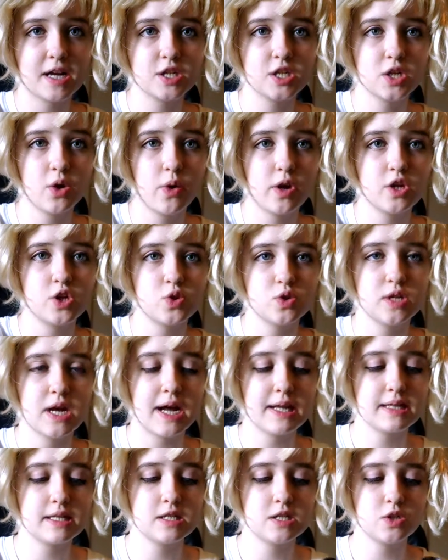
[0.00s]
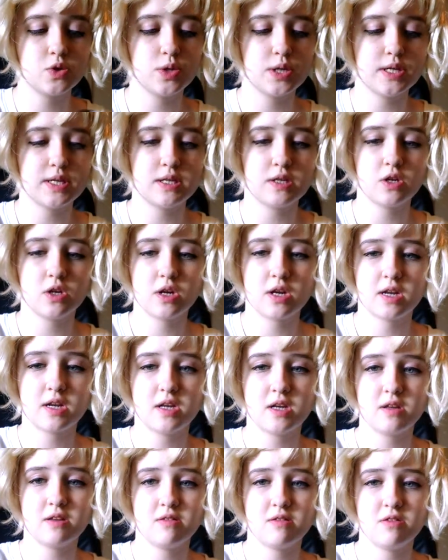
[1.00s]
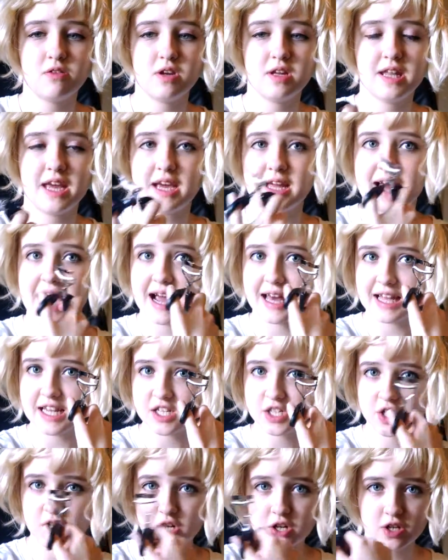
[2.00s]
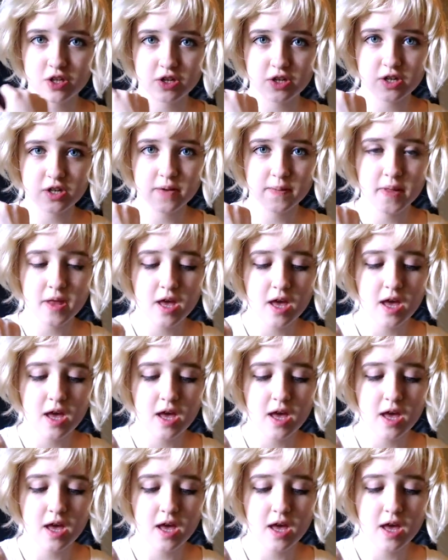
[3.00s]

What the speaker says: actually going to choose not to do it. You can take an eyelash curler.